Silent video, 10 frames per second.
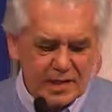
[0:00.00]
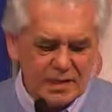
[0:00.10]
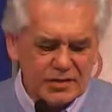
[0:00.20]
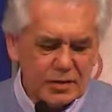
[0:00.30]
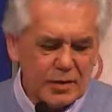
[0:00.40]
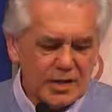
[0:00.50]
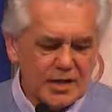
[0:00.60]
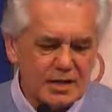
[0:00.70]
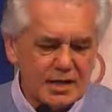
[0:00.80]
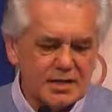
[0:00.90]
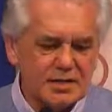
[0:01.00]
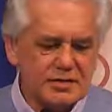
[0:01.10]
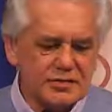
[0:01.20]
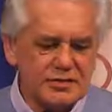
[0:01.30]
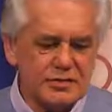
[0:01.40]
And so what I'd
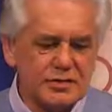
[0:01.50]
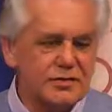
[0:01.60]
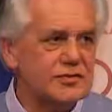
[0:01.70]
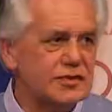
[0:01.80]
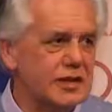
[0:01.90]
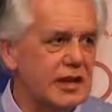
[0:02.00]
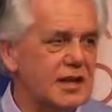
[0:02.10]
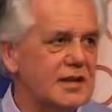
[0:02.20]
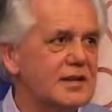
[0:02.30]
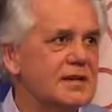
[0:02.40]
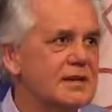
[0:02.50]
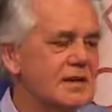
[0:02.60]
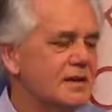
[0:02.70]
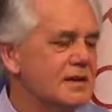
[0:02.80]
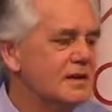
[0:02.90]
like to do tonight
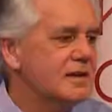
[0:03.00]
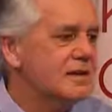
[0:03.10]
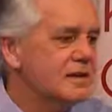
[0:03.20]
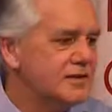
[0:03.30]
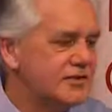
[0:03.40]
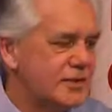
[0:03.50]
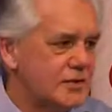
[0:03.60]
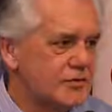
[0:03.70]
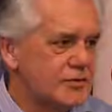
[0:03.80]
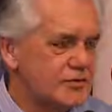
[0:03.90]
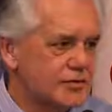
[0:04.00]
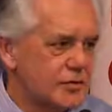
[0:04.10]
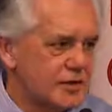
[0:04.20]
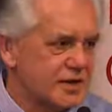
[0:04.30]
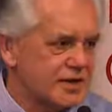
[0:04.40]
is tell some
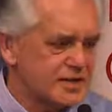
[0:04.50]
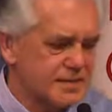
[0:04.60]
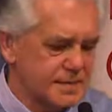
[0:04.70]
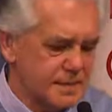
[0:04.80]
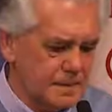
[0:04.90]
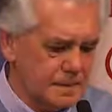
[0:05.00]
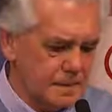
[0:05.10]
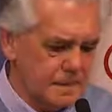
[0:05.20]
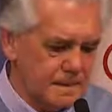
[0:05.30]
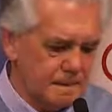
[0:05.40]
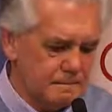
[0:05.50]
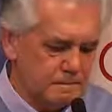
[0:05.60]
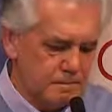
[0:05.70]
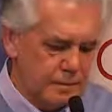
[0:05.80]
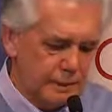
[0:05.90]
stories.
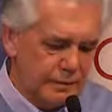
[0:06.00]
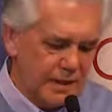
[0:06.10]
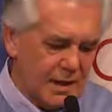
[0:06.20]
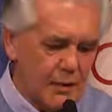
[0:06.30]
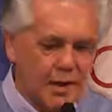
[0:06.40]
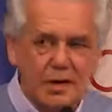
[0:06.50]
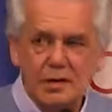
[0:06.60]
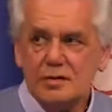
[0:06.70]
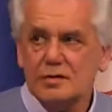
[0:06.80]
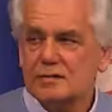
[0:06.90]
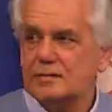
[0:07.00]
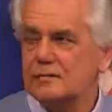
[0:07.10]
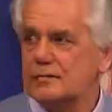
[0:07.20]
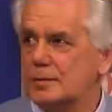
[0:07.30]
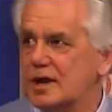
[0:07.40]
And what I
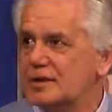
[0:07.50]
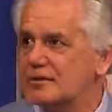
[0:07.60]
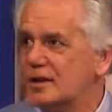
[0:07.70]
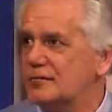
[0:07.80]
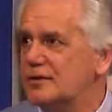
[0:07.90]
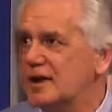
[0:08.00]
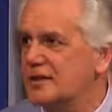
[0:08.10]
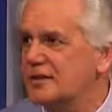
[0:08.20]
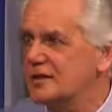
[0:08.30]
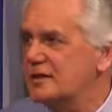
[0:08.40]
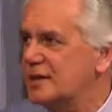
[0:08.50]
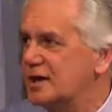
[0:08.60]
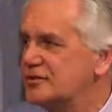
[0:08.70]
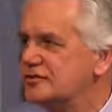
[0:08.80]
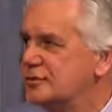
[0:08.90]
learned from my grandfather
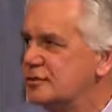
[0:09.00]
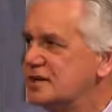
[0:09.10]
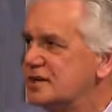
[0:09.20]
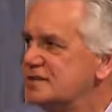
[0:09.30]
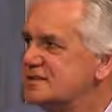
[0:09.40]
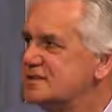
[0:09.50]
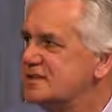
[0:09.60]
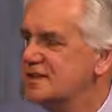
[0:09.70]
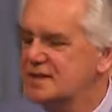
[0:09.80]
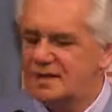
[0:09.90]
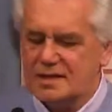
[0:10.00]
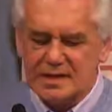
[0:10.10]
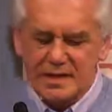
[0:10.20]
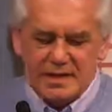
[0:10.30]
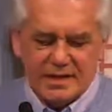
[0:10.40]
about stories
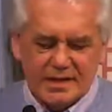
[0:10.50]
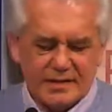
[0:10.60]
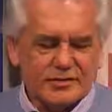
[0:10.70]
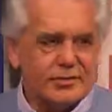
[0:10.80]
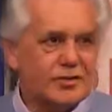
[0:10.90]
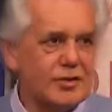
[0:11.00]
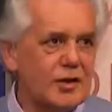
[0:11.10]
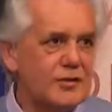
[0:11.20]
is that you can